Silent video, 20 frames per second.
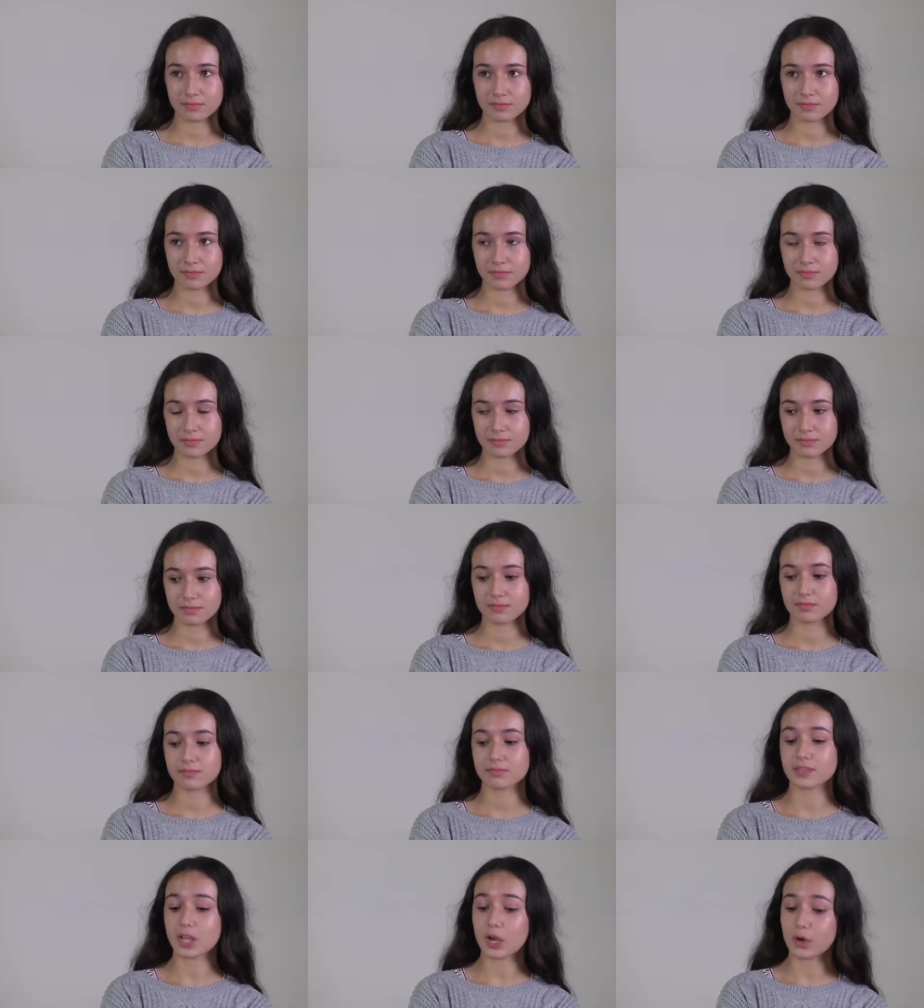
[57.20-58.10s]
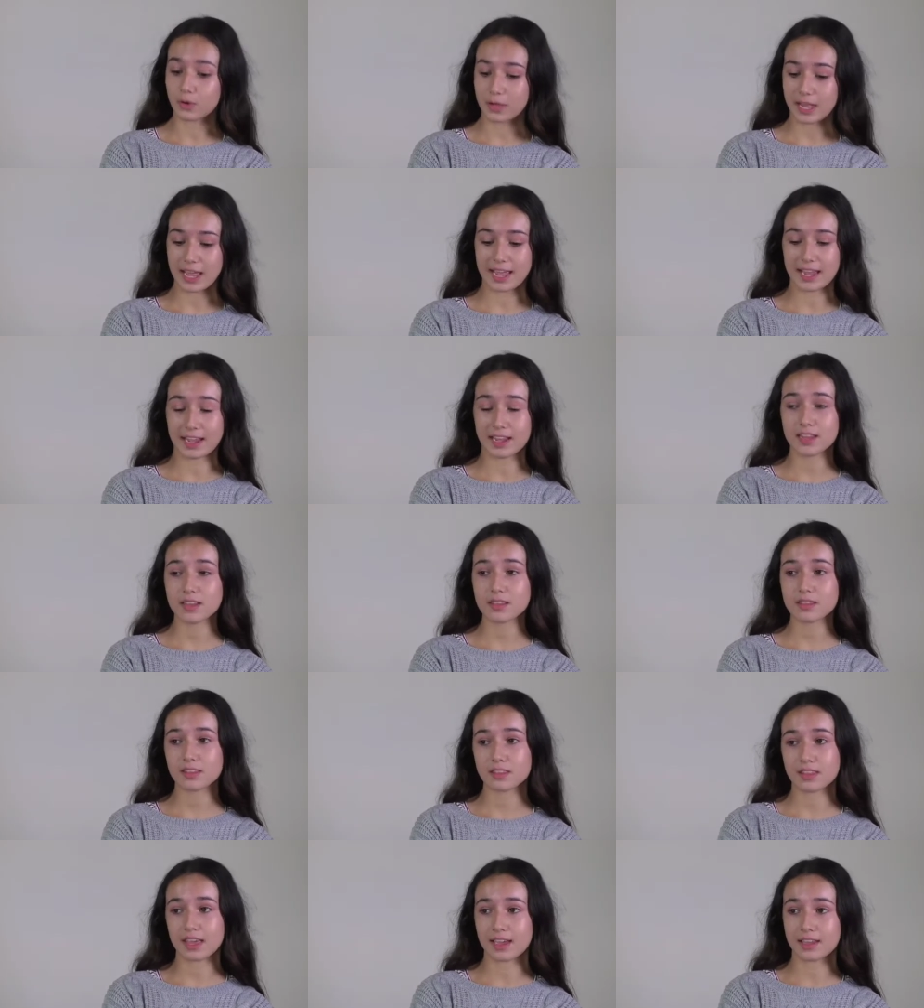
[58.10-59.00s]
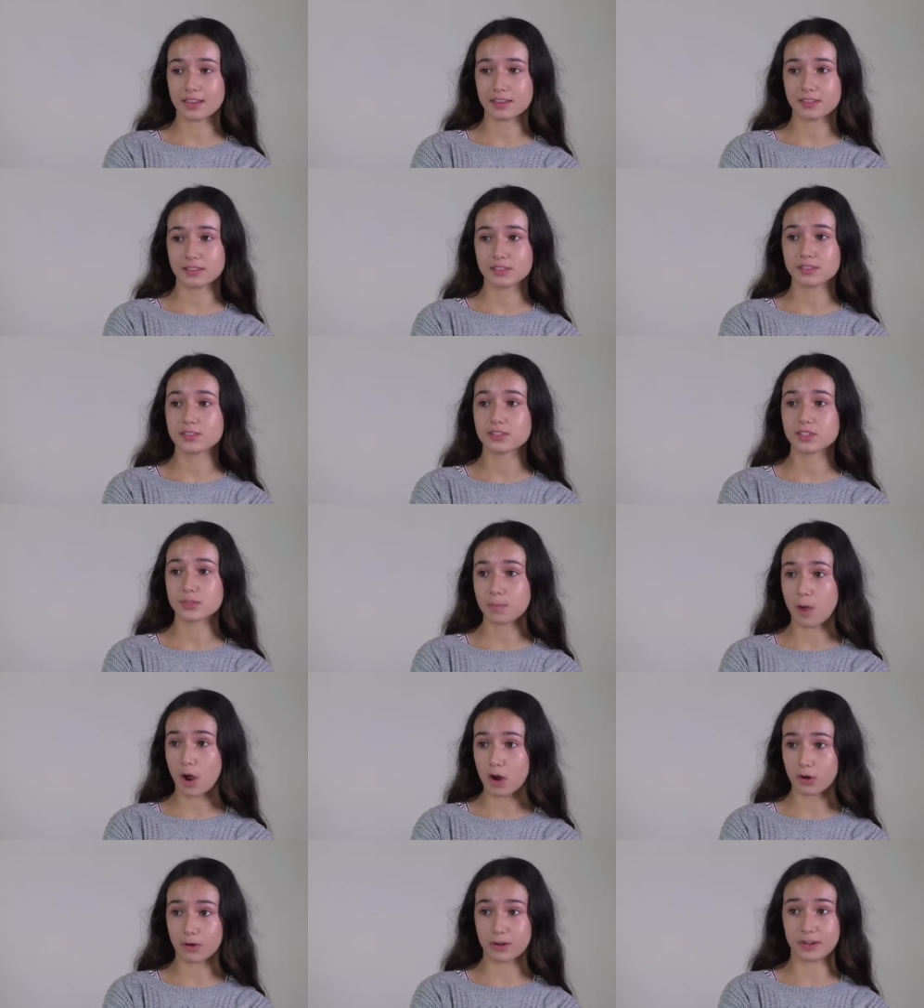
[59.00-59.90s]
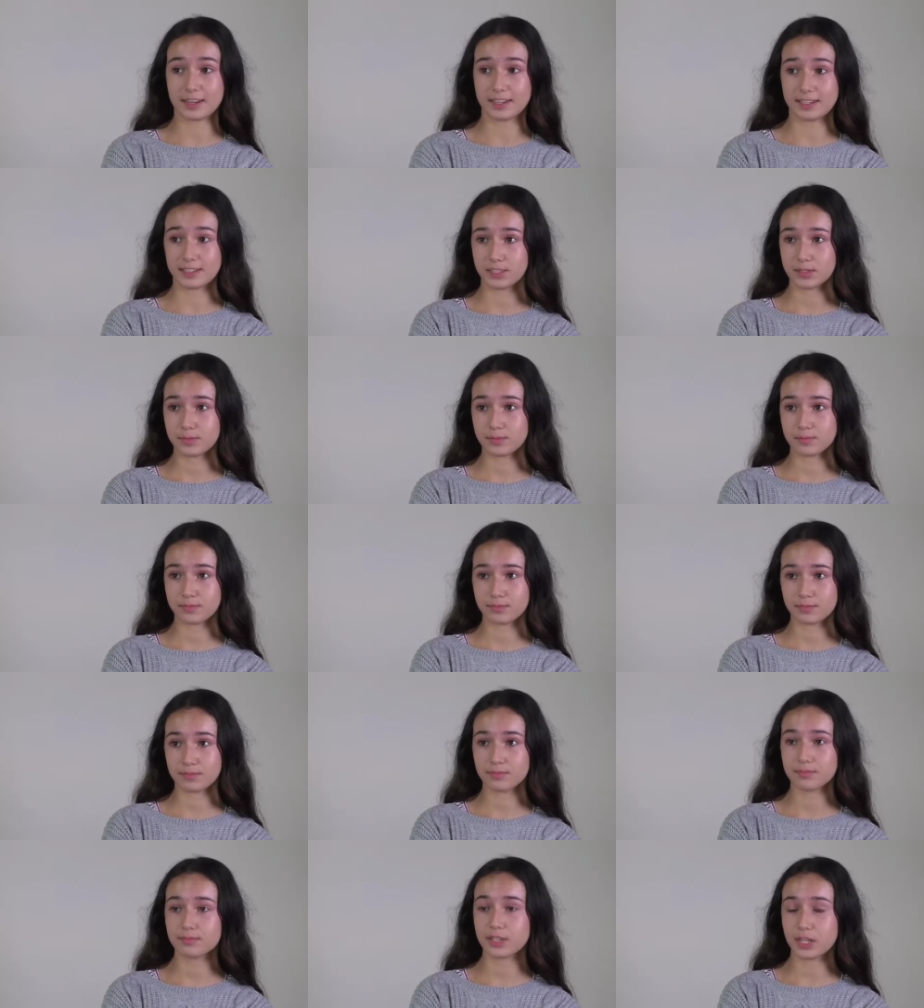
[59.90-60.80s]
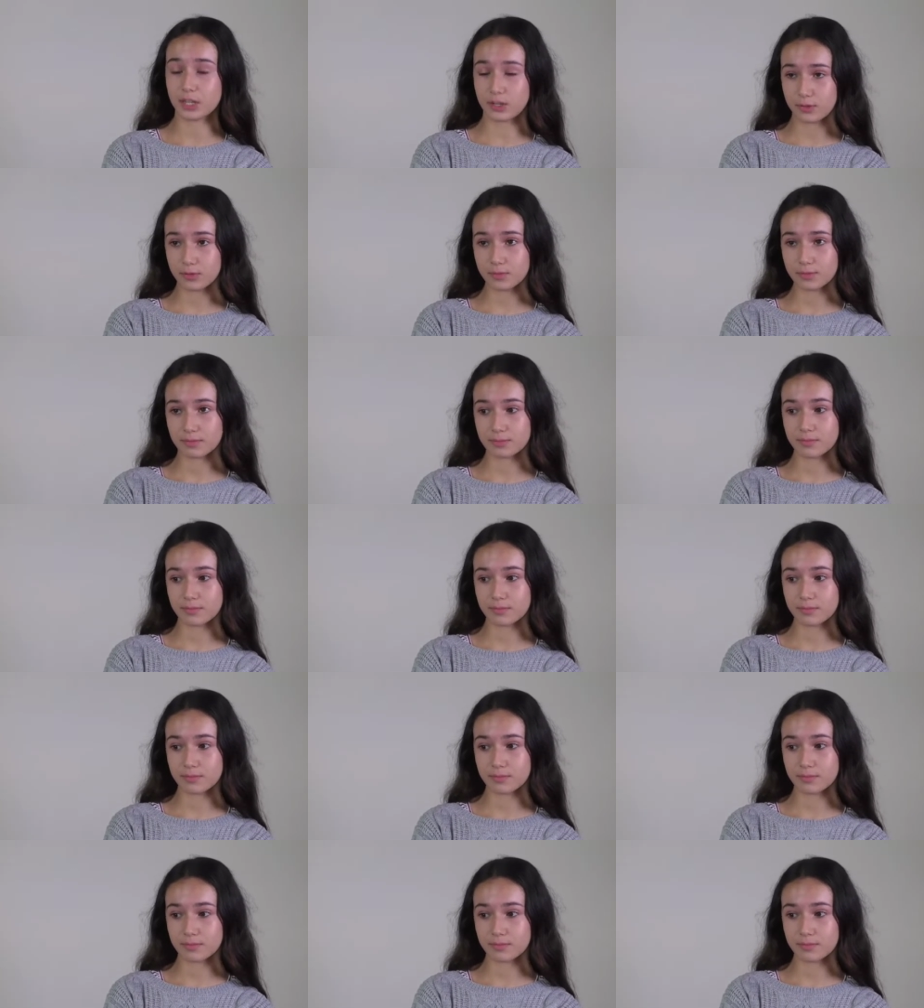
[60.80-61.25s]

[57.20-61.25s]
tomorrow. Okay, then tomorrow it is. You,